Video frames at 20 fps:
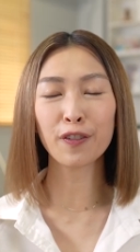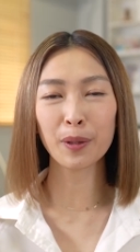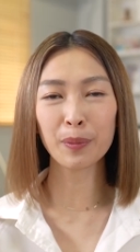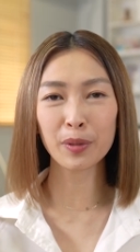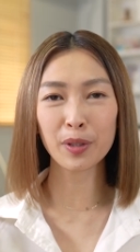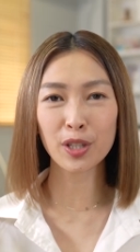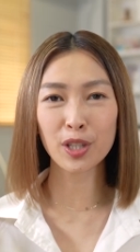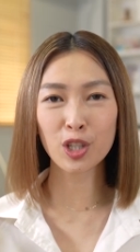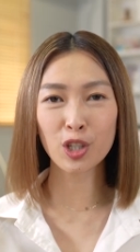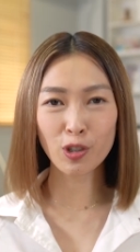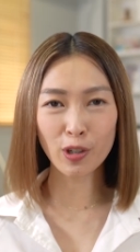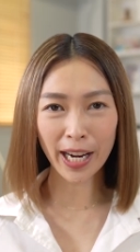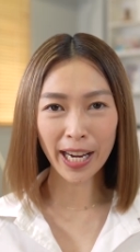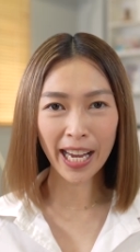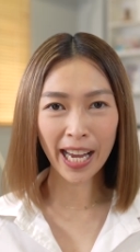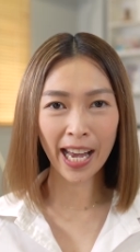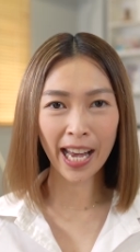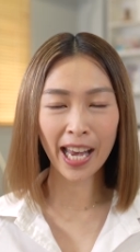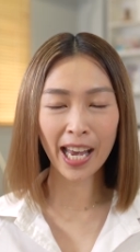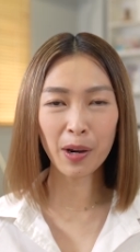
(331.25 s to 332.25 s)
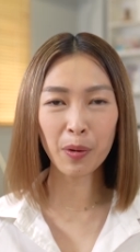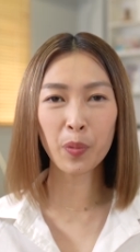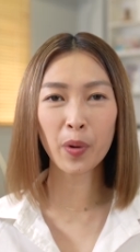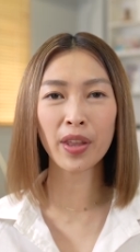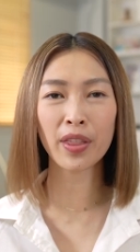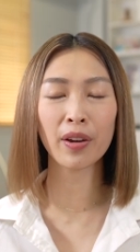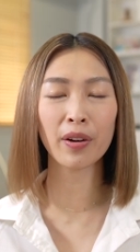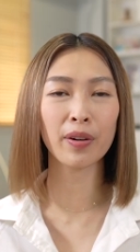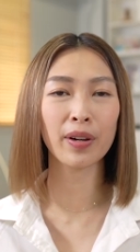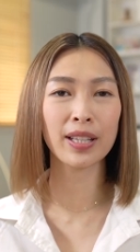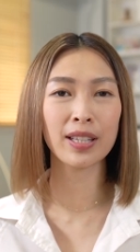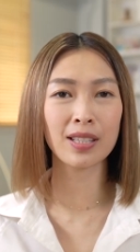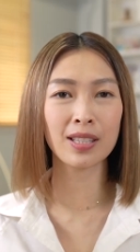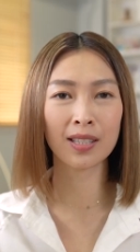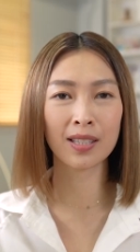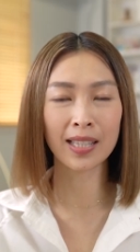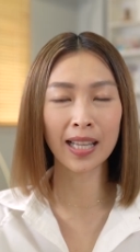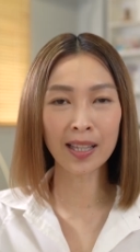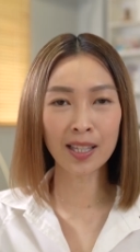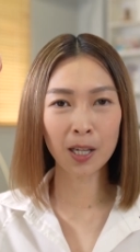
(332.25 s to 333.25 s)
from your straight hair, whether it's
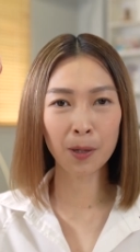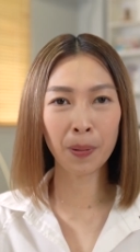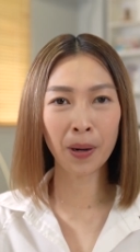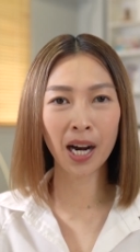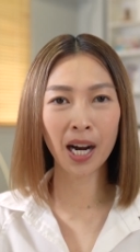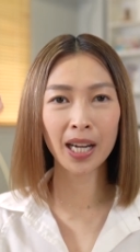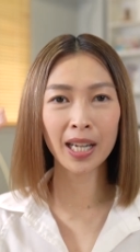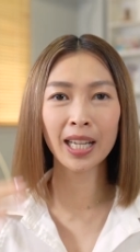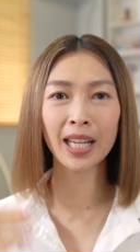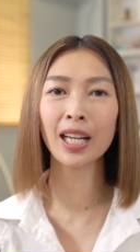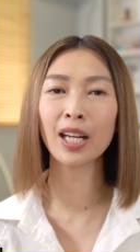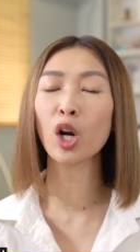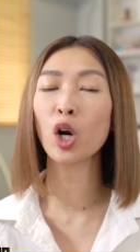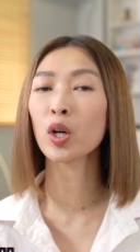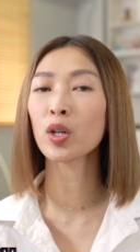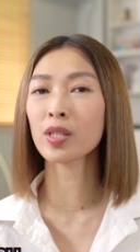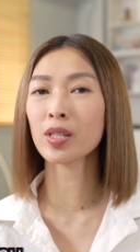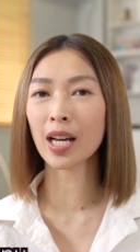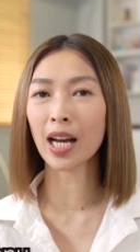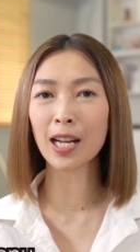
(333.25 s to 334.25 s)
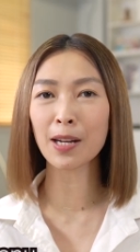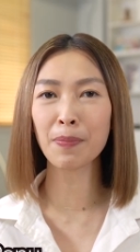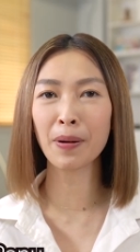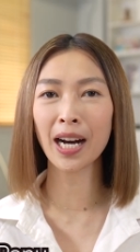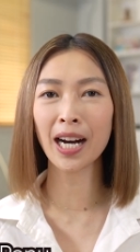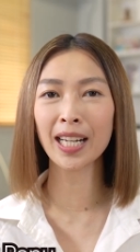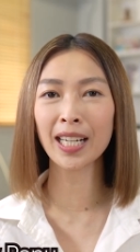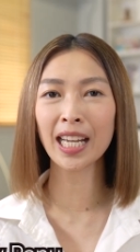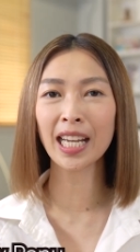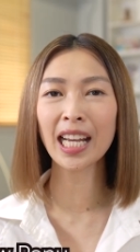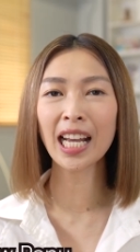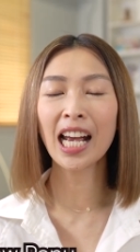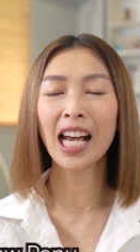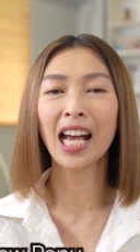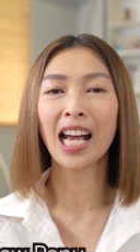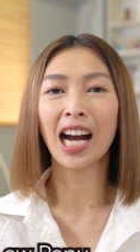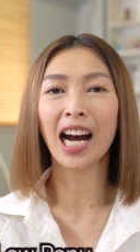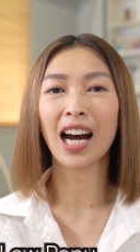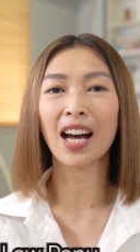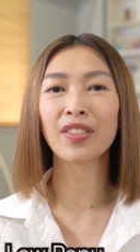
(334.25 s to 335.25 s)
center parting or side parting,
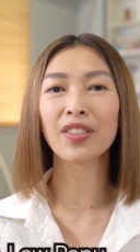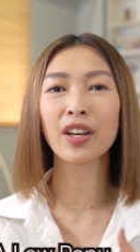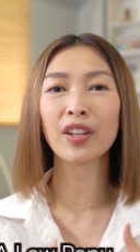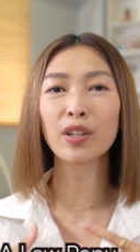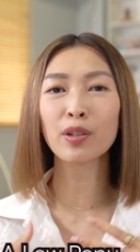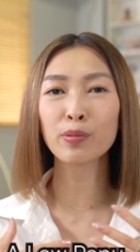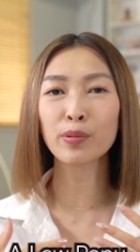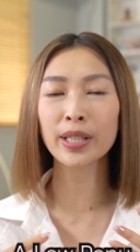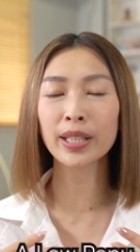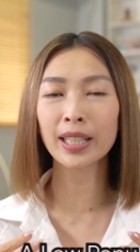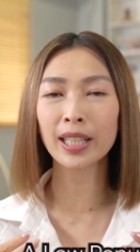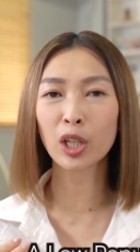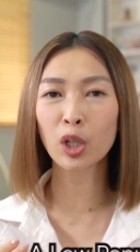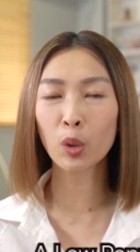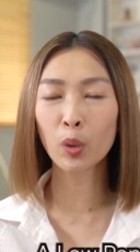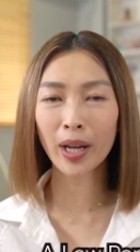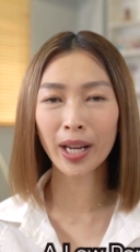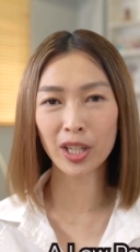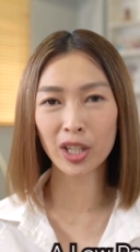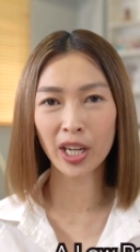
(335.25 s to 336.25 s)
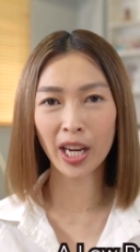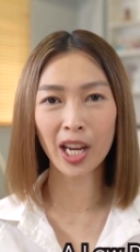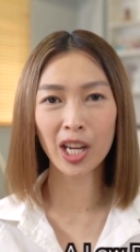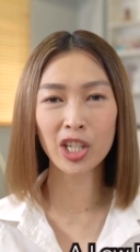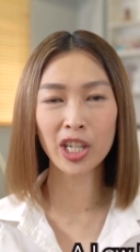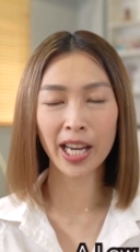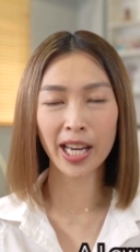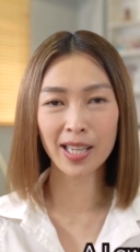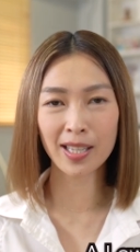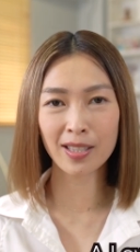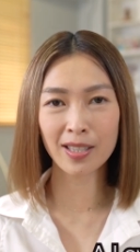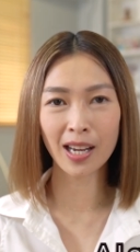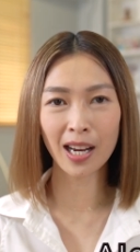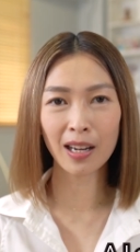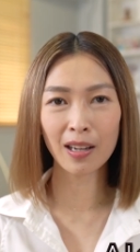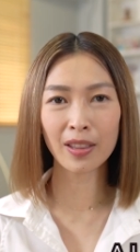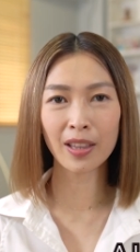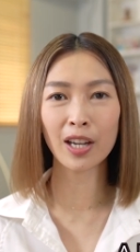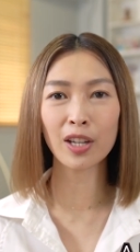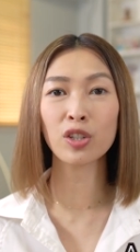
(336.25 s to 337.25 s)
another really quick change
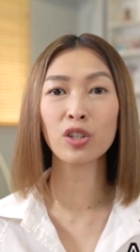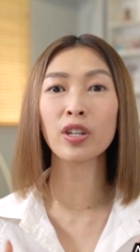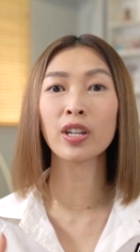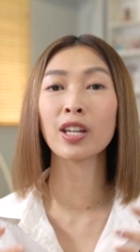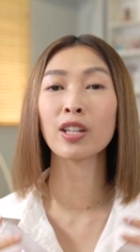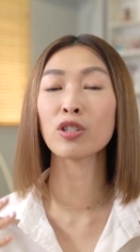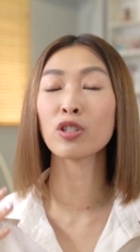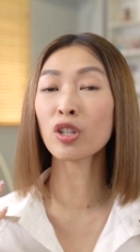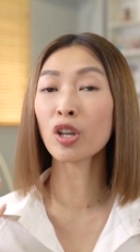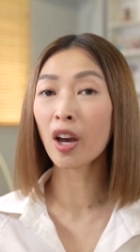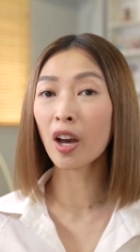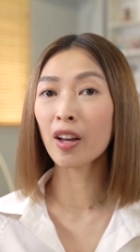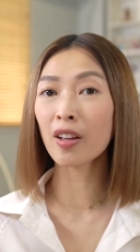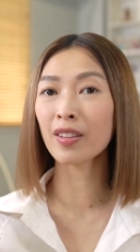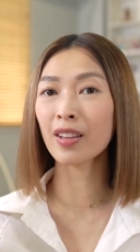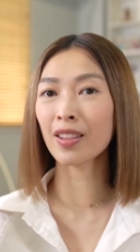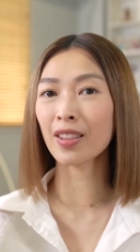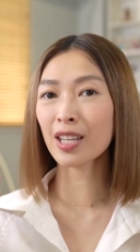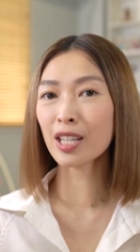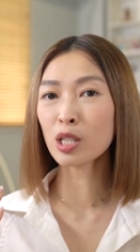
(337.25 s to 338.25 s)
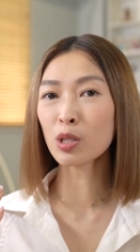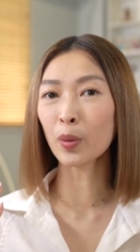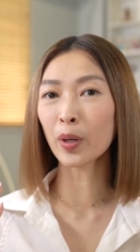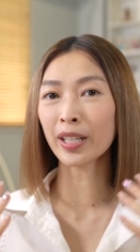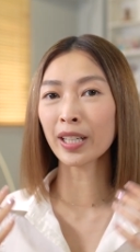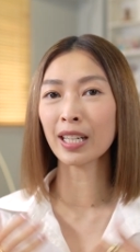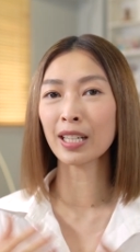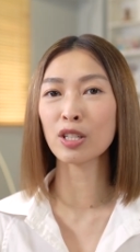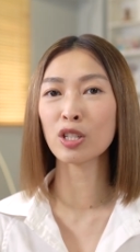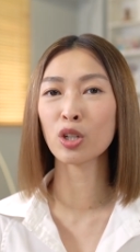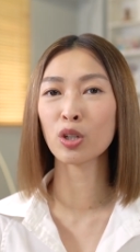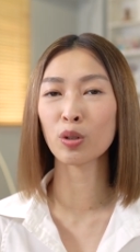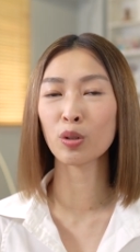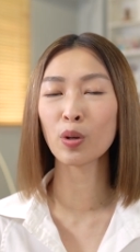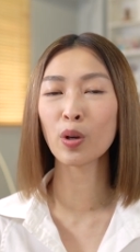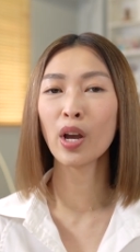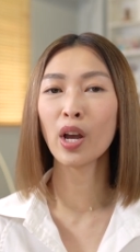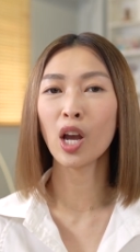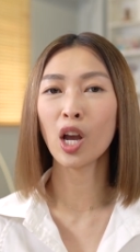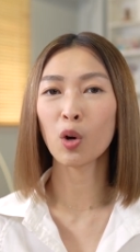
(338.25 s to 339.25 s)
hairstyle that you can turn this one
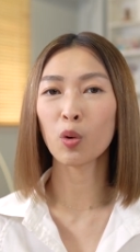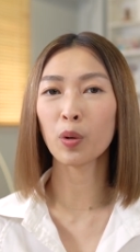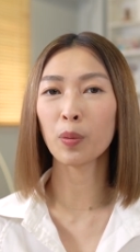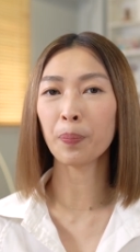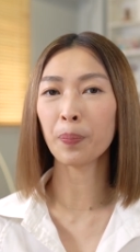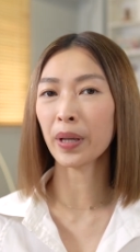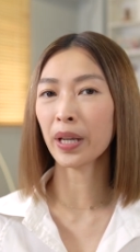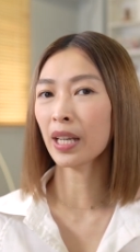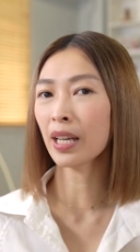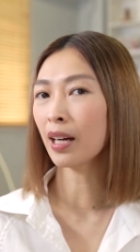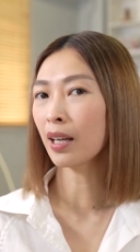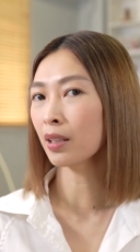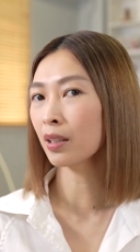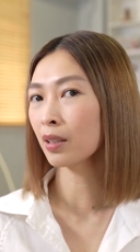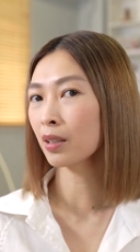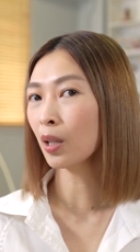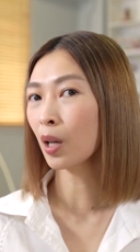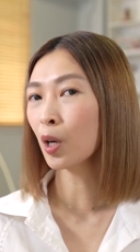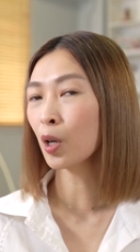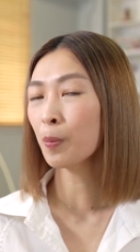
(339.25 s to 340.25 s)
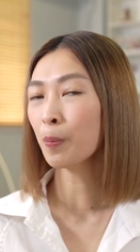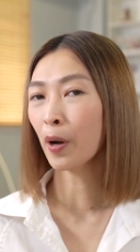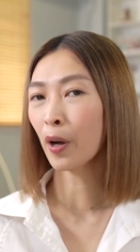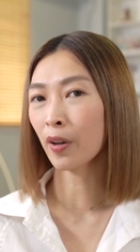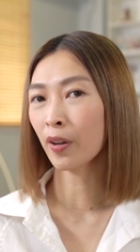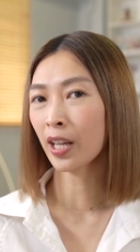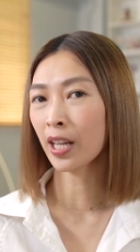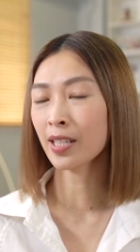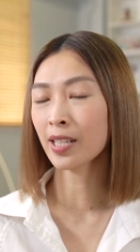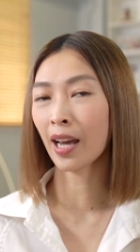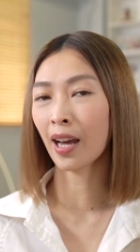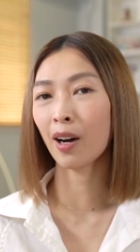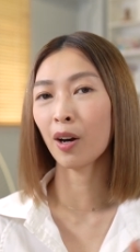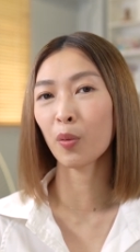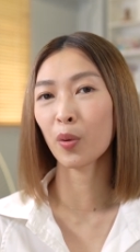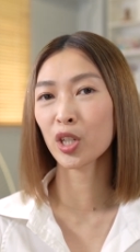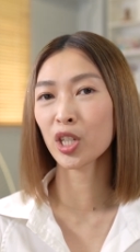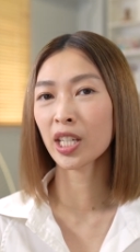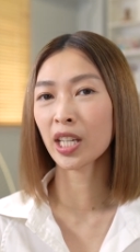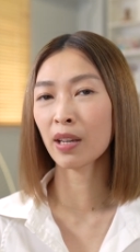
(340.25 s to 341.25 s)
into would be a low
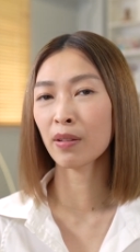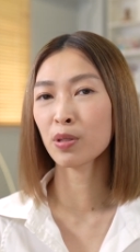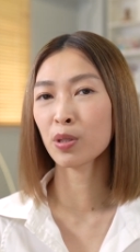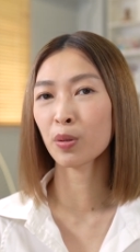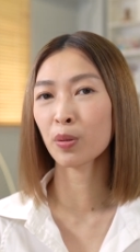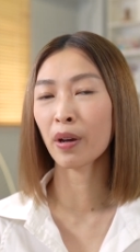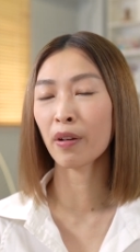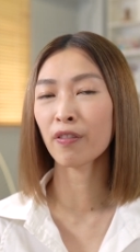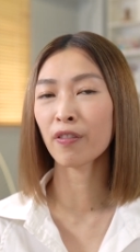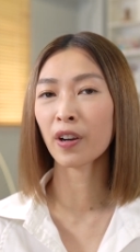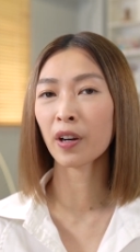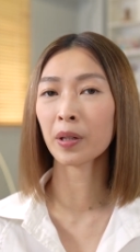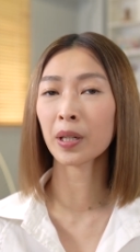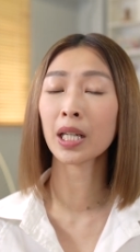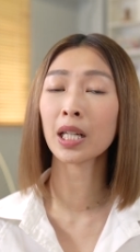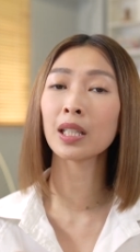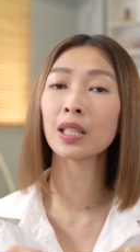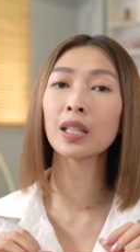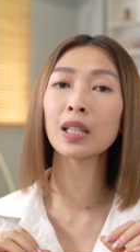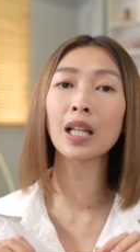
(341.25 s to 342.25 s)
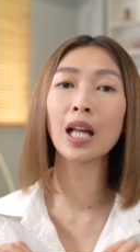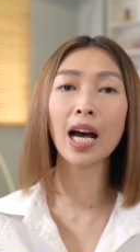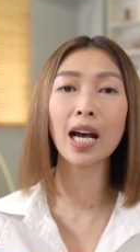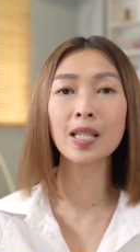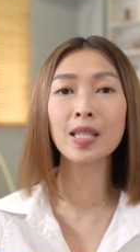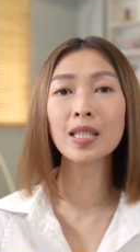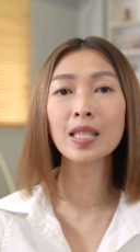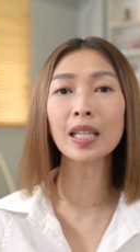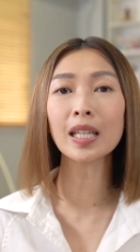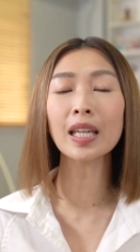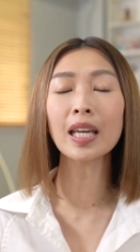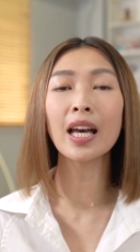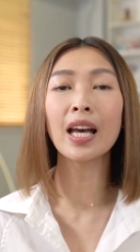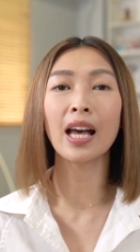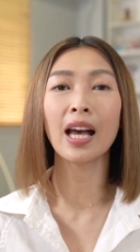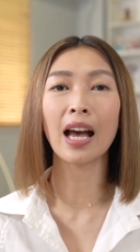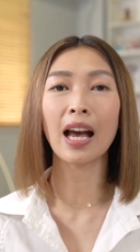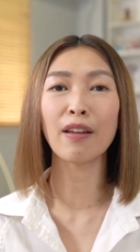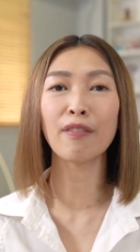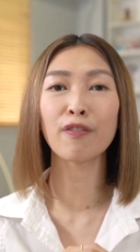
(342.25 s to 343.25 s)
ponytail, which gives you a very classy
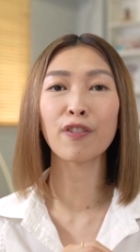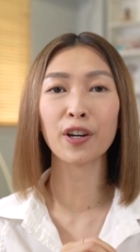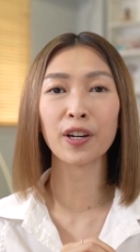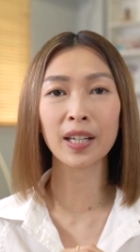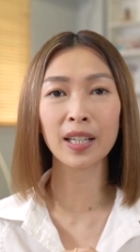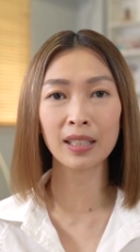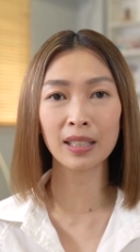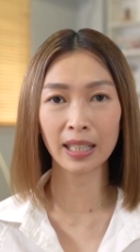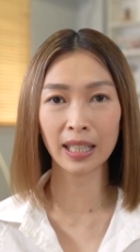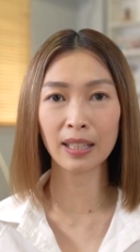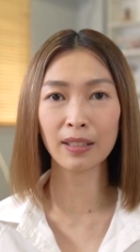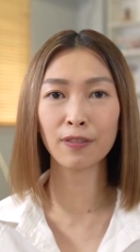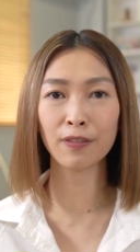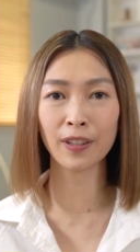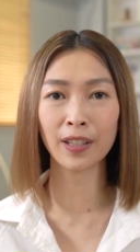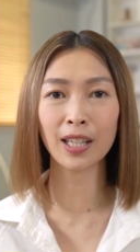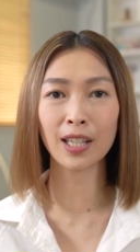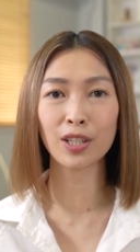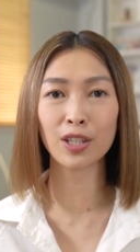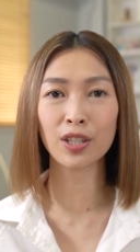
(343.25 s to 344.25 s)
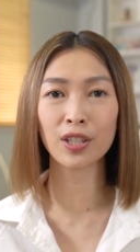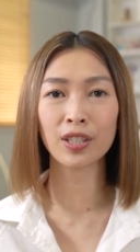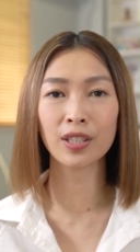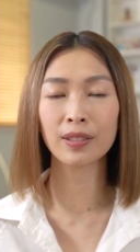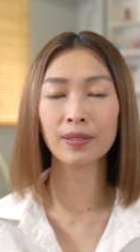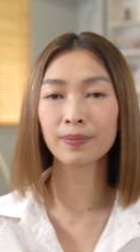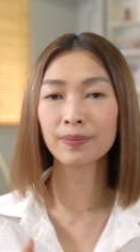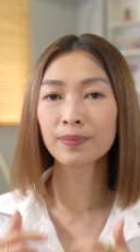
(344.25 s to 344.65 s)
and very clean finish.